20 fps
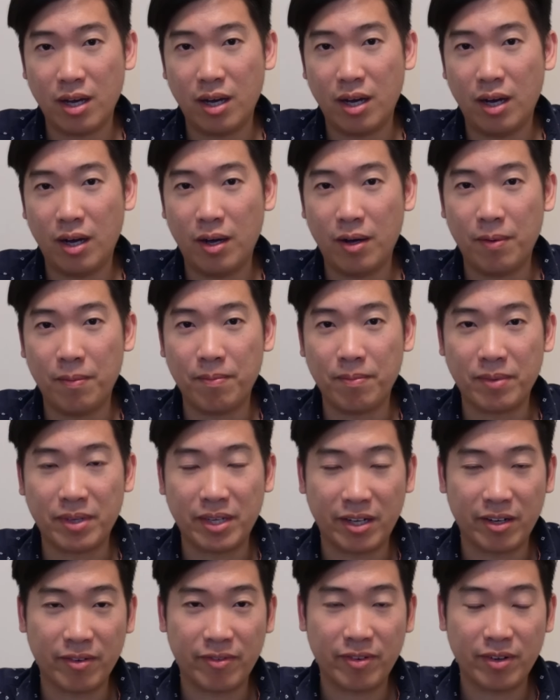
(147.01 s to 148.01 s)

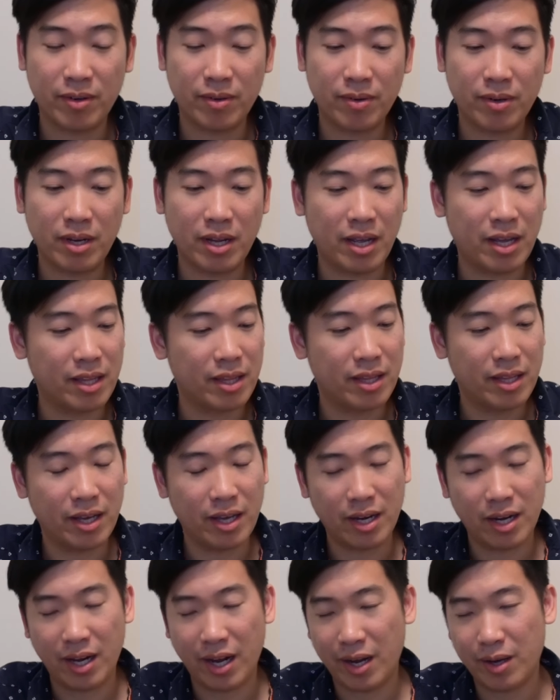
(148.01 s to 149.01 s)
earphone. And
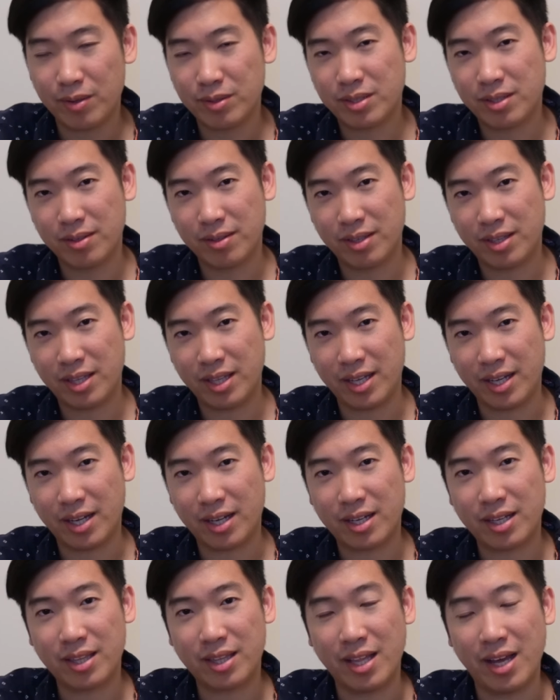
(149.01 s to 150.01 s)
then I also
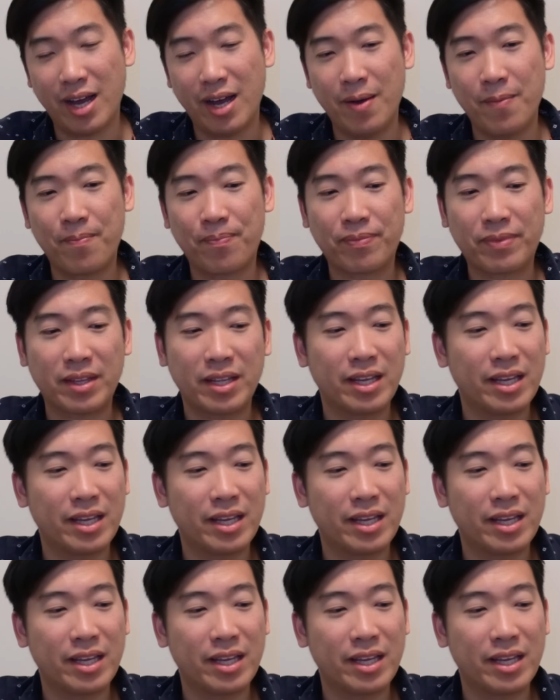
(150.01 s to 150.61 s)
think that